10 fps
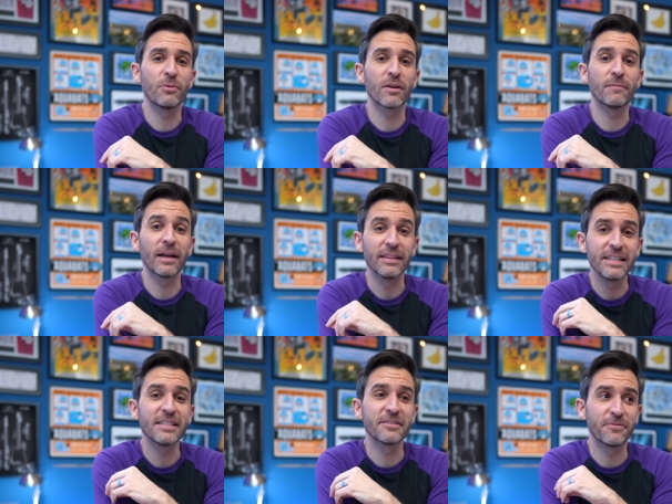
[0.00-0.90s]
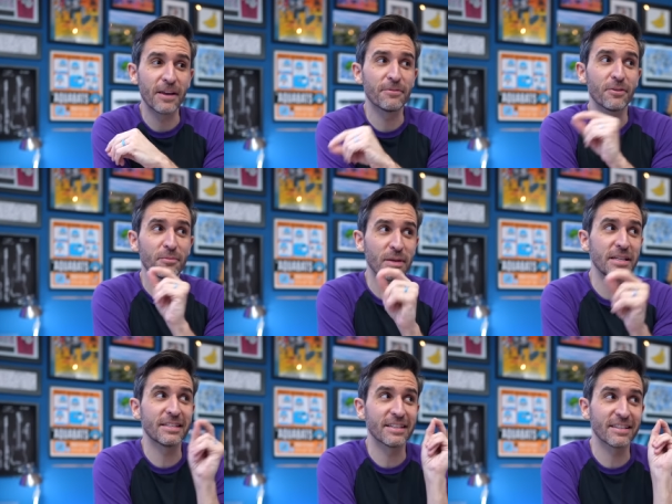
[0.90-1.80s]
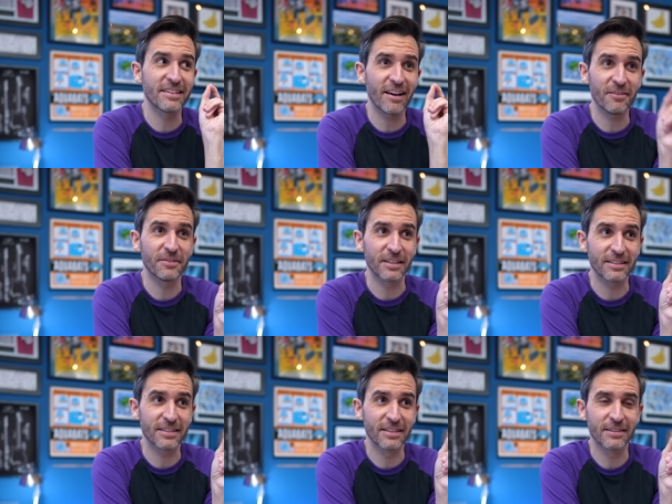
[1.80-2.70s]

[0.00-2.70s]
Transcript: one of my least favorite pieces of it.